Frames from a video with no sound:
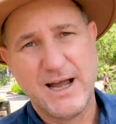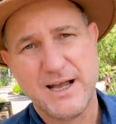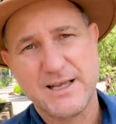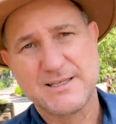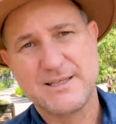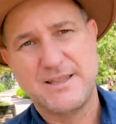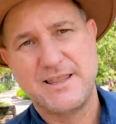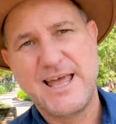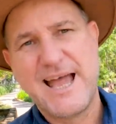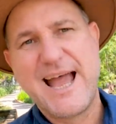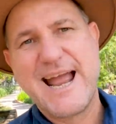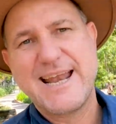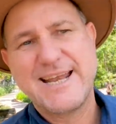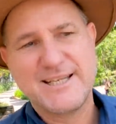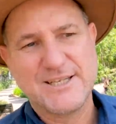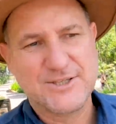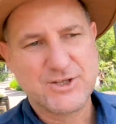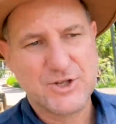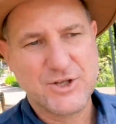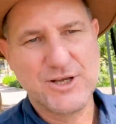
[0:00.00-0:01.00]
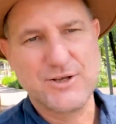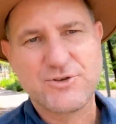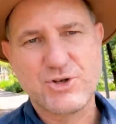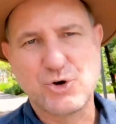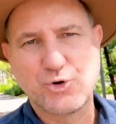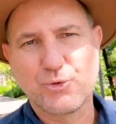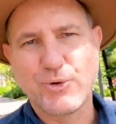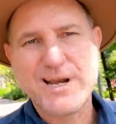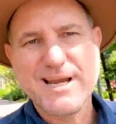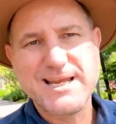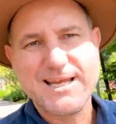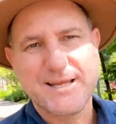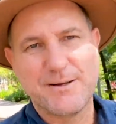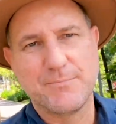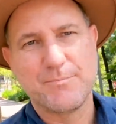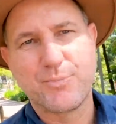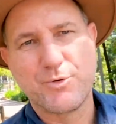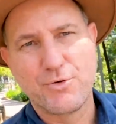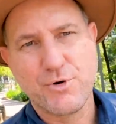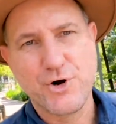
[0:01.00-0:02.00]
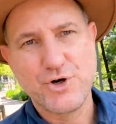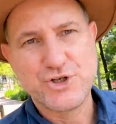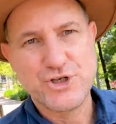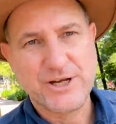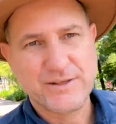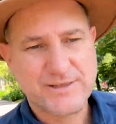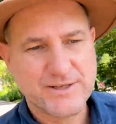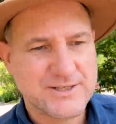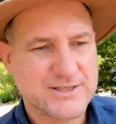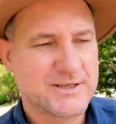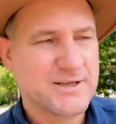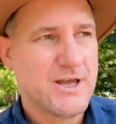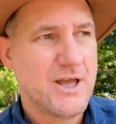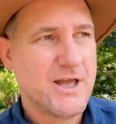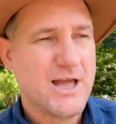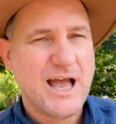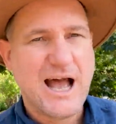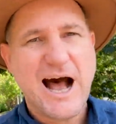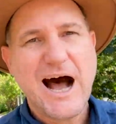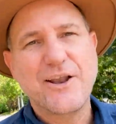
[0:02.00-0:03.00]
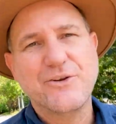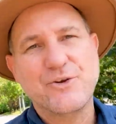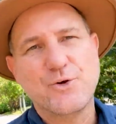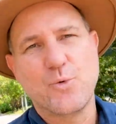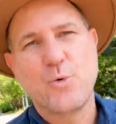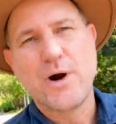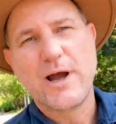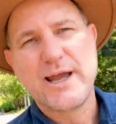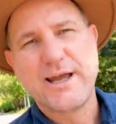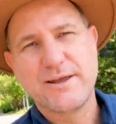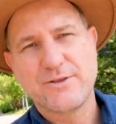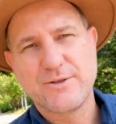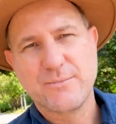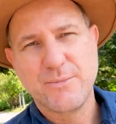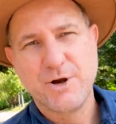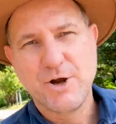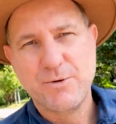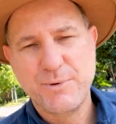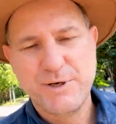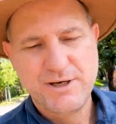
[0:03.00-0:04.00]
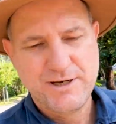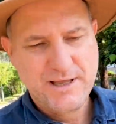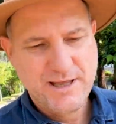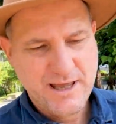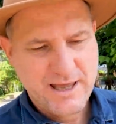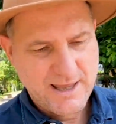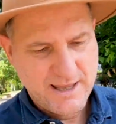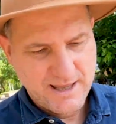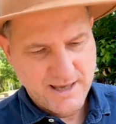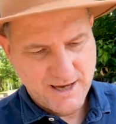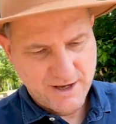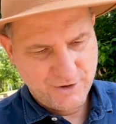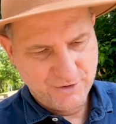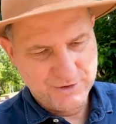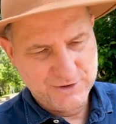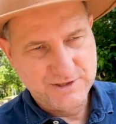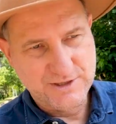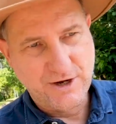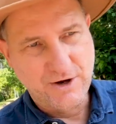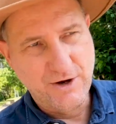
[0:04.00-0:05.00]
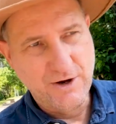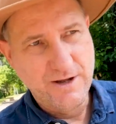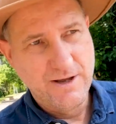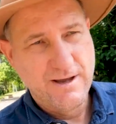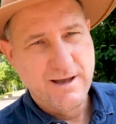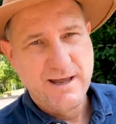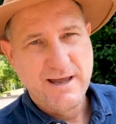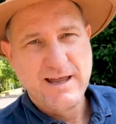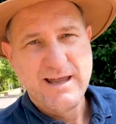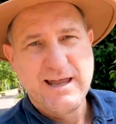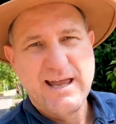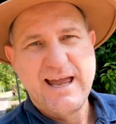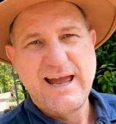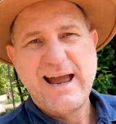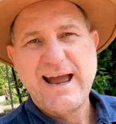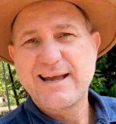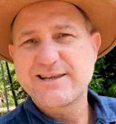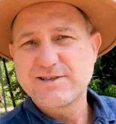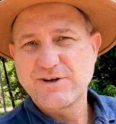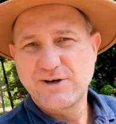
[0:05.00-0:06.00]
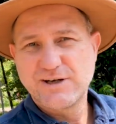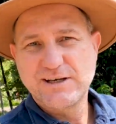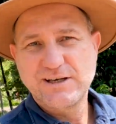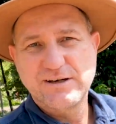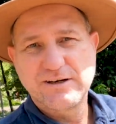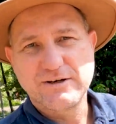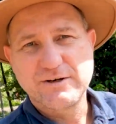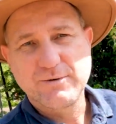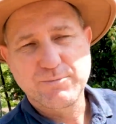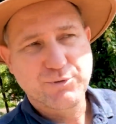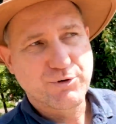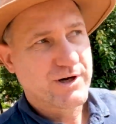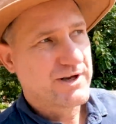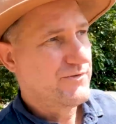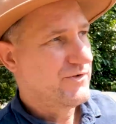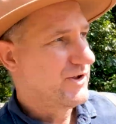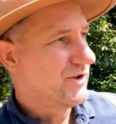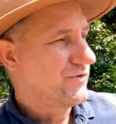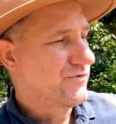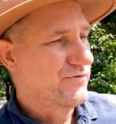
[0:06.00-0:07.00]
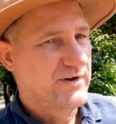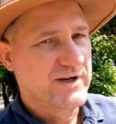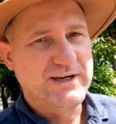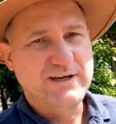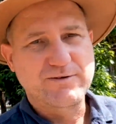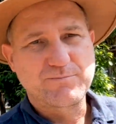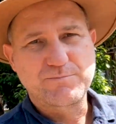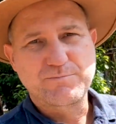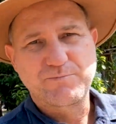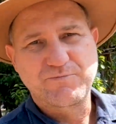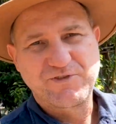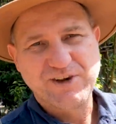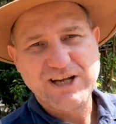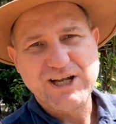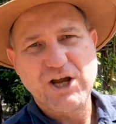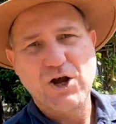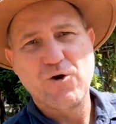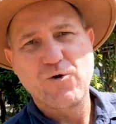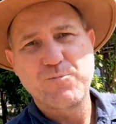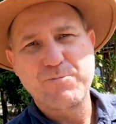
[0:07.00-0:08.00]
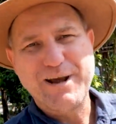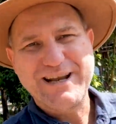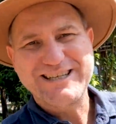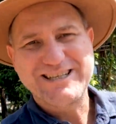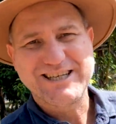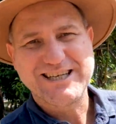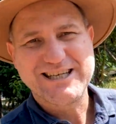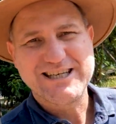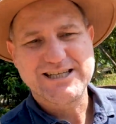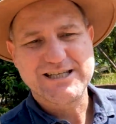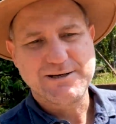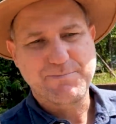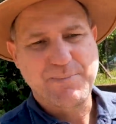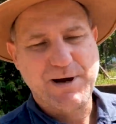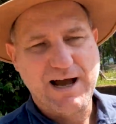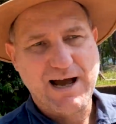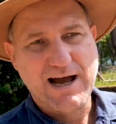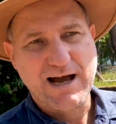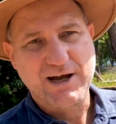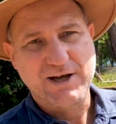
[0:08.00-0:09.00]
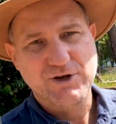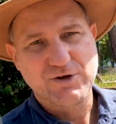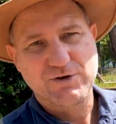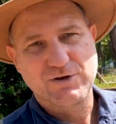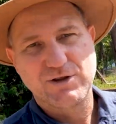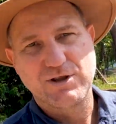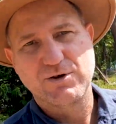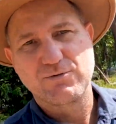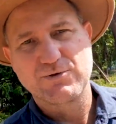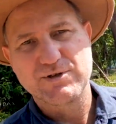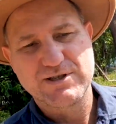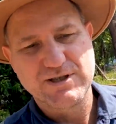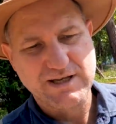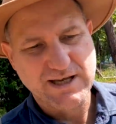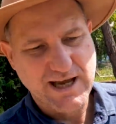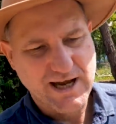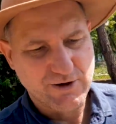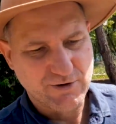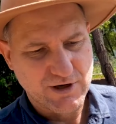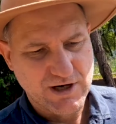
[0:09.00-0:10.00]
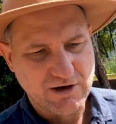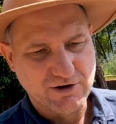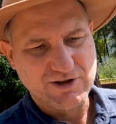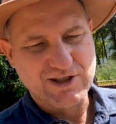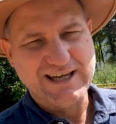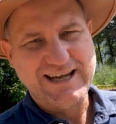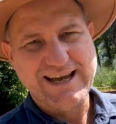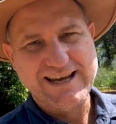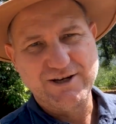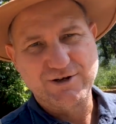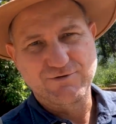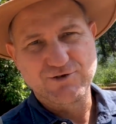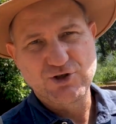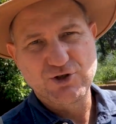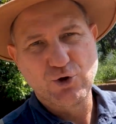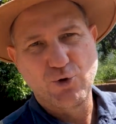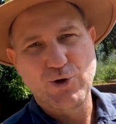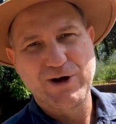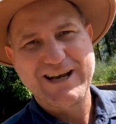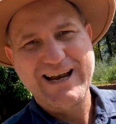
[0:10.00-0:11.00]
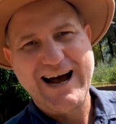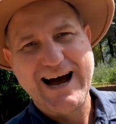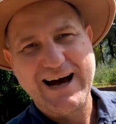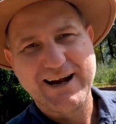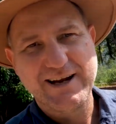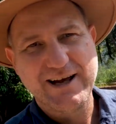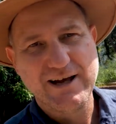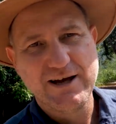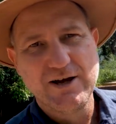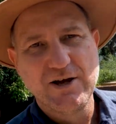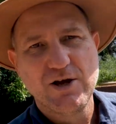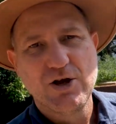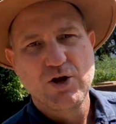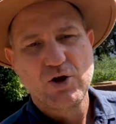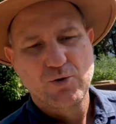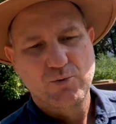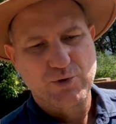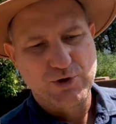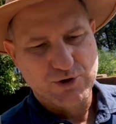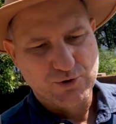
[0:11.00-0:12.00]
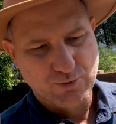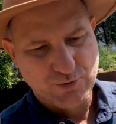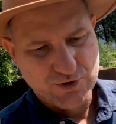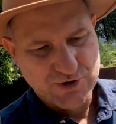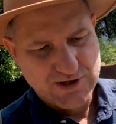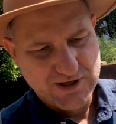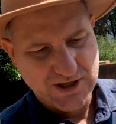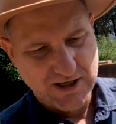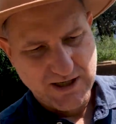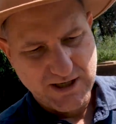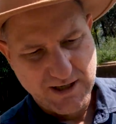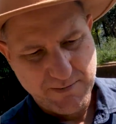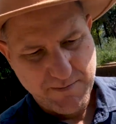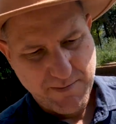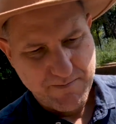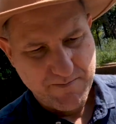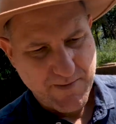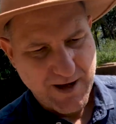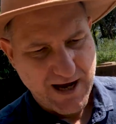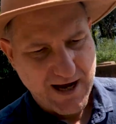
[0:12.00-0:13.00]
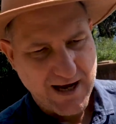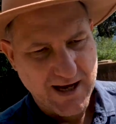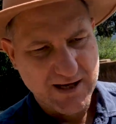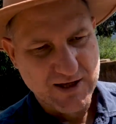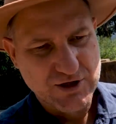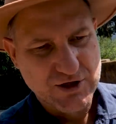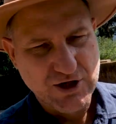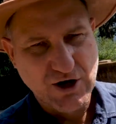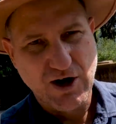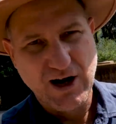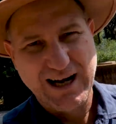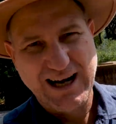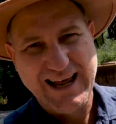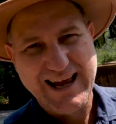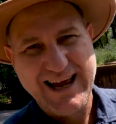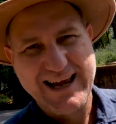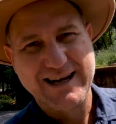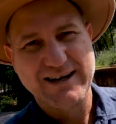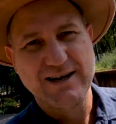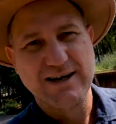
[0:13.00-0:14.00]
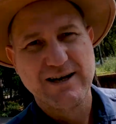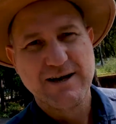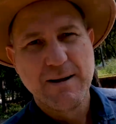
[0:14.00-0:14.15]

So there's a greening project that's underway at the moment, and also, as I did in a previous video, Bangkok Park, there was the area at the end of Soi Nana, which was the Thailand